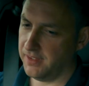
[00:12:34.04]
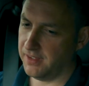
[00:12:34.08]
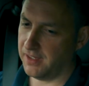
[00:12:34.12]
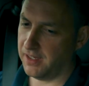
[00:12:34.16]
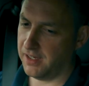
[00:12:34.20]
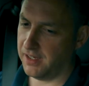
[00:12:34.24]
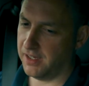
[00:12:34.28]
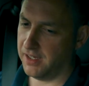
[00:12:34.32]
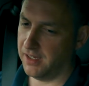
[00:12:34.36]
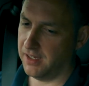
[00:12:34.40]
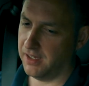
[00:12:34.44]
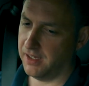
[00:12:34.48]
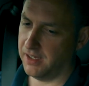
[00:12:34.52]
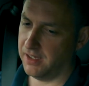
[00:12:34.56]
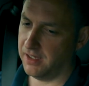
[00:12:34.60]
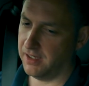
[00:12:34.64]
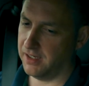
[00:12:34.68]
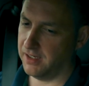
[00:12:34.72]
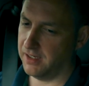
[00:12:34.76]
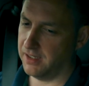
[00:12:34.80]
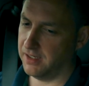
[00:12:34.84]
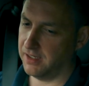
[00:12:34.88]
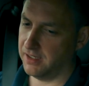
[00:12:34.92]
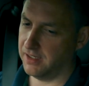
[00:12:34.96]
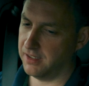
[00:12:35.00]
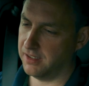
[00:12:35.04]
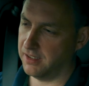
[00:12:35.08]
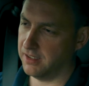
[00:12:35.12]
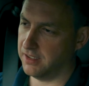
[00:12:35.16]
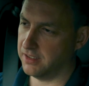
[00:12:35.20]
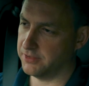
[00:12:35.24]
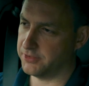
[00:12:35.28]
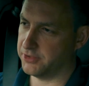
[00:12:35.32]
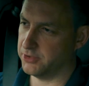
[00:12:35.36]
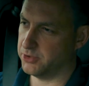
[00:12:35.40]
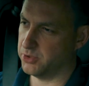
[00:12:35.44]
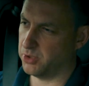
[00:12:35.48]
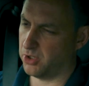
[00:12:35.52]
I
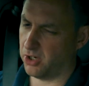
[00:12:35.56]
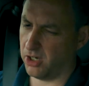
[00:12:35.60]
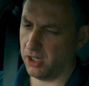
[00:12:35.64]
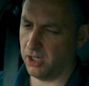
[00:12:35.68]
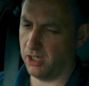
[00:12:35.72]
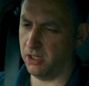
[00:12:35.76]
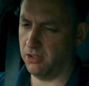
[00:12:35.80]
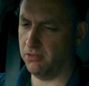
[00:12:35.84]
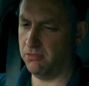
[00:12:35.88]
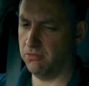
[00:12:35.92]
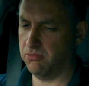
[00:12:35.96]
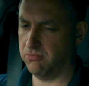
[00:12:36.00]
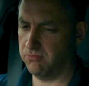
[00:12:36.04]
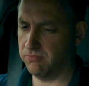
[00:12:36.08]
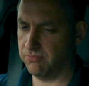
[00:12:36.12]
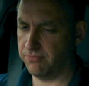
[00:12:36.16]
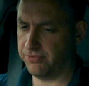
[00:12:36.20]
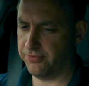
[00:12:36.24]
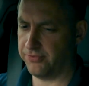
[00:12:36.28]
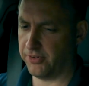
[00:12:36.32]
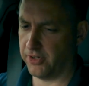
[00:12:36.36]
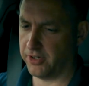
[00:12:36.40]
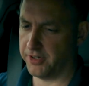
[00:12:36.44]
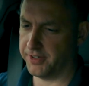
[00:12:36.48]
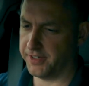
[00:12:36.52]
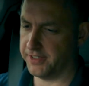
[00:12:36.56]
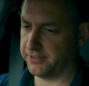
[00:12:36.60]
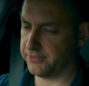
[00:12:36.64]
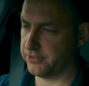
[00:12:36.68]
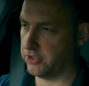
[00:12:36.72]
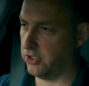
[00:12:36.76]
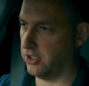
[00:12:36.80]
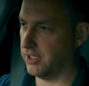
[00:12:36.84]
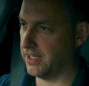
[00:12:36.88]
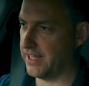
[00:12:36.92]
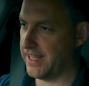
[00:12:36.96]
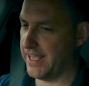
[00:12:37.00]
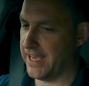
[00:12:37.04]
don't know how far it is
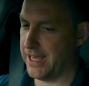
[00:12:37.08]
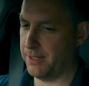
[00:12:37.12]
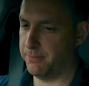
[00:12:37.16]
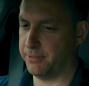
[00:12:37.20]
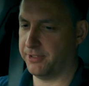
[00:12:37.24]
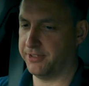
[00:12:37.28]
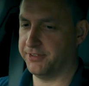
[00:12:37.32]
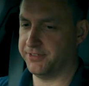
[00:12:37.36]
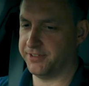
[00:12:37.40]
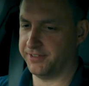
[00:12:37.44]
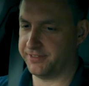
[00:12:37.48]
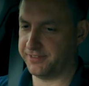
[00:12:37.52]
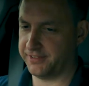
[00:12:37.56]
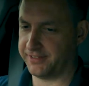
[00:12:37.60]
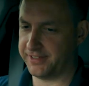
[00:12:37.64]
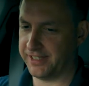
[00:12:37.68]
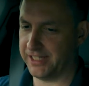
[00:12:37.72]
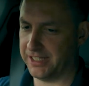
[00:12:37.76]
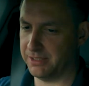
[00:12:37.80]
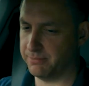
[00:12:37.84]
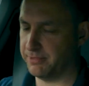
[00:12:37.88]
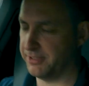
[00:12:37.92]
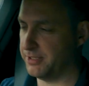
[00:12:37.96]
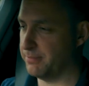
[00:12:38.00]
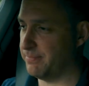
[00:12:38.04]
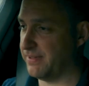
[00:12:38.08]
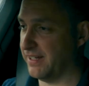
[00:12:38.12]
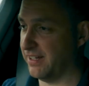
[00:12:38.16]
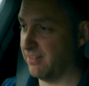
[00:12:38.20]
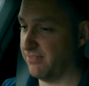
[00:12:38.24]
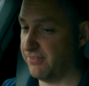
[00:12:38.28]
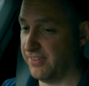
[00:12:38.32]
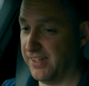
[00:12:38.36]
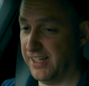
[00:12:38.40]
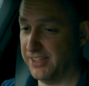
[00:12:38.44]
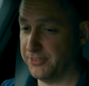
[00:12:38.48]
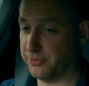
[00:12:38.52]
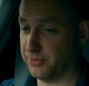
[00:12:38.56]
to Holyhead, because this is telling me to
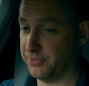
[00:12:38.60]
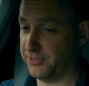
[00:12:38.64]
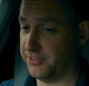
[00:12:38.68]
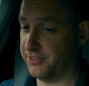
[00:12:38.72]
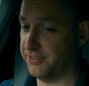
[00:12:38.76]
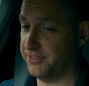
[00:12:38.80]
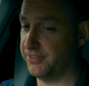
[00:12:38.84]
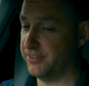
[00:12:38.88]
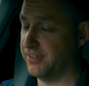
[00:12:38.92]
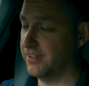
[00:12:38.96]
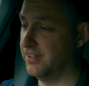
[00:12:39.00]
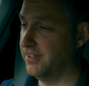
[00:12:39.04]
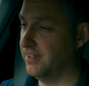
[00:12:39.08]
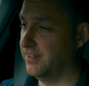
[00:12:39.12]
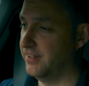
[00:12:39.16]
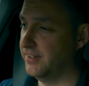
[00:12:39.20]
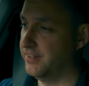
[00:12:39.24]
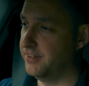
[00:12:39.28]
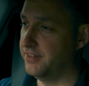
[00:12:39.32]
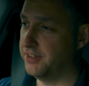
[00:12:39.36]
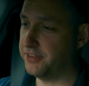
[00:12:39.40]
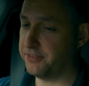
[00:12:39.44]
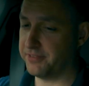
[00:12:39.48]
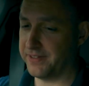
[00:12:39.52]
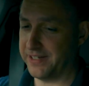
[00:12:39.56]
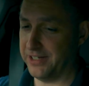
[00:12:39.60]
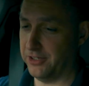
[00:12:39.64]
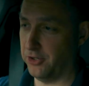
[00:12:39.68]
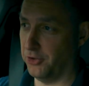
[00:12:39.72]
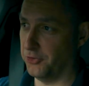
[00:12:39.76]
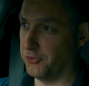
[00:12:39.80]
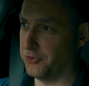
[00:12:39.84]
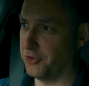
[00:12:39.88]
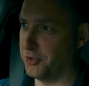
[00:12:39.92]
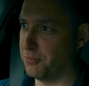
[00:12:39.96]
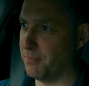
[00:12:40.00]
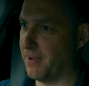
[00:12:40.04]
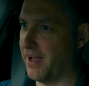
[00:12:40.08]
Belfast, which is
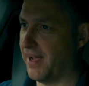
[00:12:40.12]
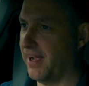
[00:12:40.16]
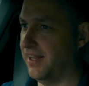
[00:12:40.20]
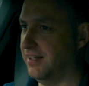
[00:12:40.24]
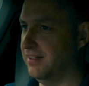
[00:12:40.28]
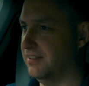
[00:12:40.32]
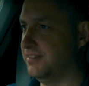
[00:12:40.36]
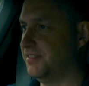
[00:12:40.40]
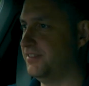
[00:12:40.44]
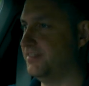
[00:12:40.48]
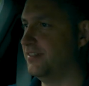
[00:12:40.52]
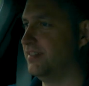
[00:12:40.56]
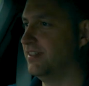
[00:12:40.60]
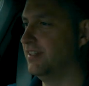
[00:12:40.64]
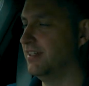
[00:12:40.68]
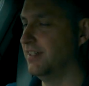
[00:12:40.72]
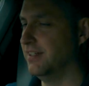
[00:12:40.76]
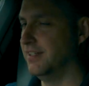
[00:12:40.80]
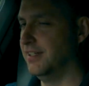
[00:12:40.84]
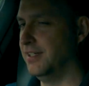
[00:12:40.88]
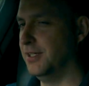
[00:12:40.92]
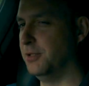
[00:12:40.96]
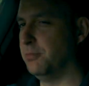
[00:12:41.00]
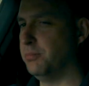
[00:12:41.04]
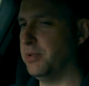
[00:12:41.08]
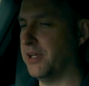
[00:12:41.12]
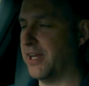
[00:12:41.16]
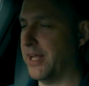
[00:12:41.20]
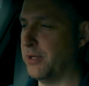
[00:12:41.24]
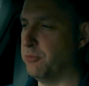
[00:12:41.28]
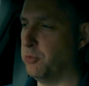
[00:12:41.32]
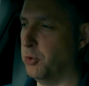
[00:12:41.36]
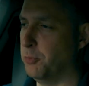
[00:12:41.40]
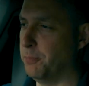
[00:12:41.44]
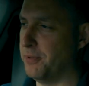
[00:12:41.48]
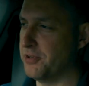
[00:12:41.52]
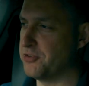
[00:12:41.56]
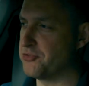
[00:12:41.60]
300 miles, but I
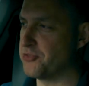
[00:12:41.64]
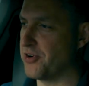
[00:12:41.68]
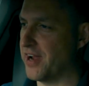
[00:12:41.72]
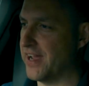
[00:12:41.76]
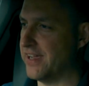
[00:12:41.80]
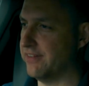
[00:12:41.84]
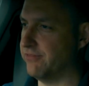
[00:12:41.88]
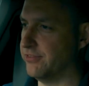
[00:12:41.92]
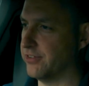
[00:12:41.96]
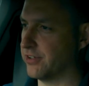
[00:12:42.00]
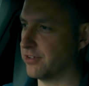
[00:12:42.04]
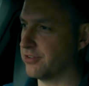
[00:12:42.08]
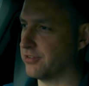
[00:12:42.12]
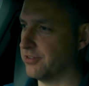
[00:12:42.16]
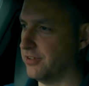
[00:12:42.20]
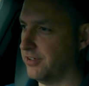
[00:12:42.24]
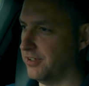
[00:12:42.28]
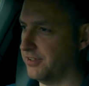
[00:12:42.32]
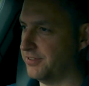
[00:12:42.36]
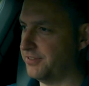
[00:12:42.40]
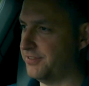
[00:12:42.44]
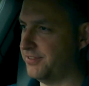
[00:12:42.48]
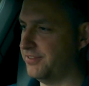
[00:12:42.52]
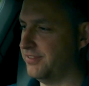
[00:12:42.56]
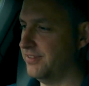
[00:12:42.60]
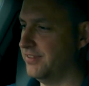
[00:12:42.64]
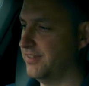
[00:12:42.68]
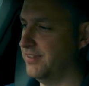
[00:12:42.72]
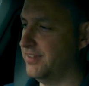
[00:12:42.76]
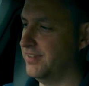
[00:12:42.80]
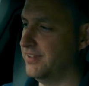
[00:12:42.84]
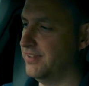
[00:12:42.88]
won't be driving across